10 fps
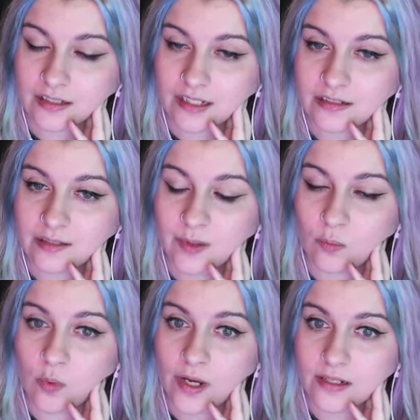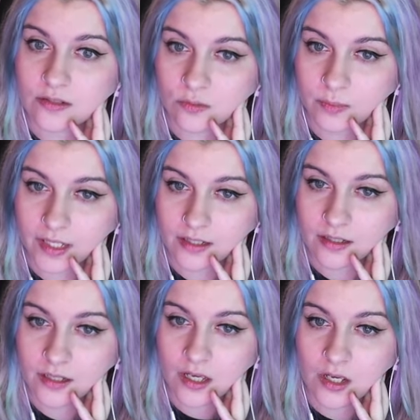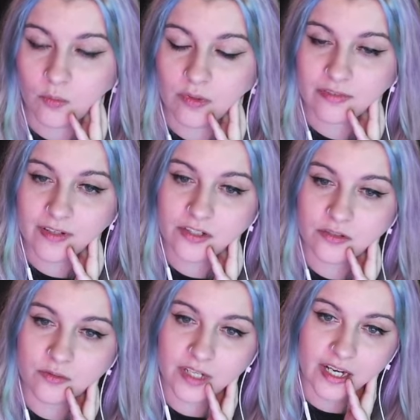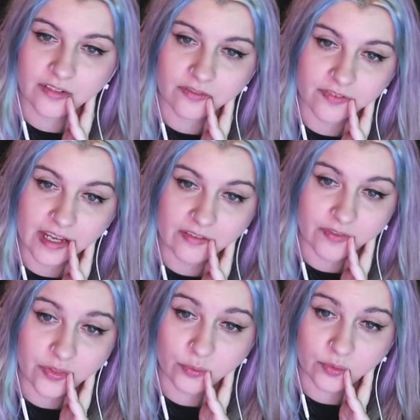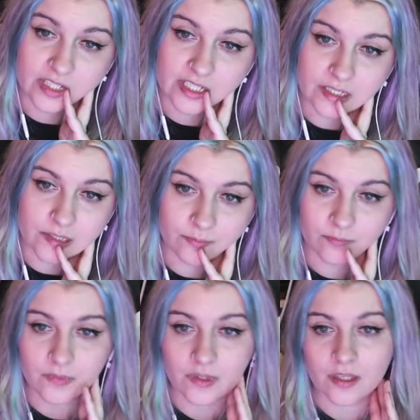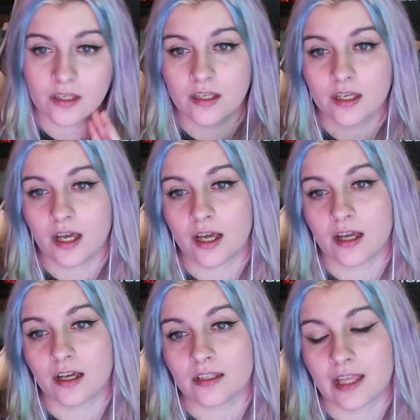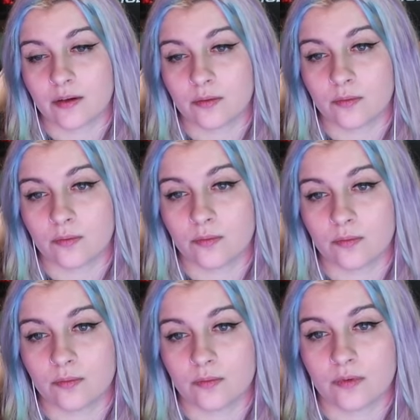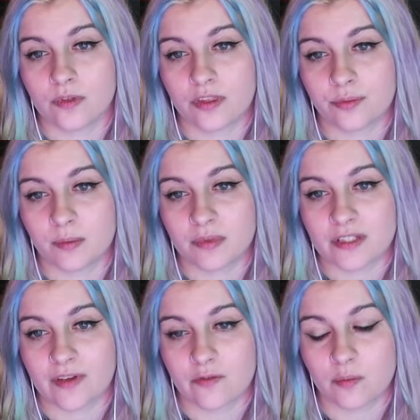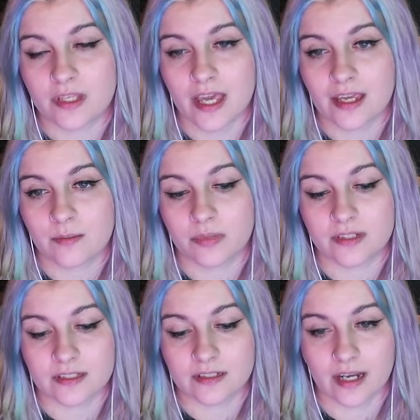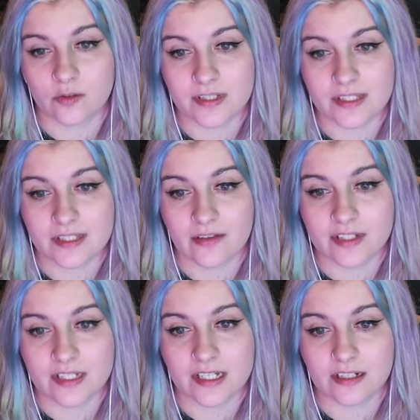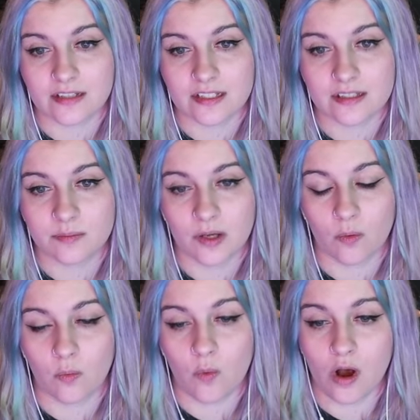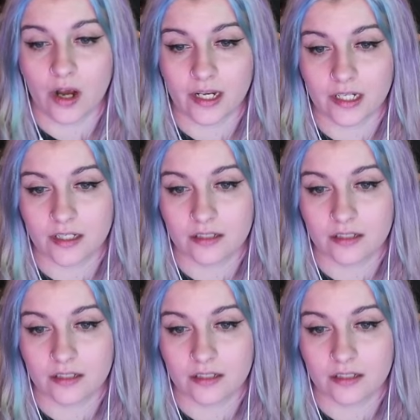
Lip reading: That's going to be way too big. What if I do 9, 5, 3? That 3 plus 5 would be 8, plus 9 would be 17. This could be a 1.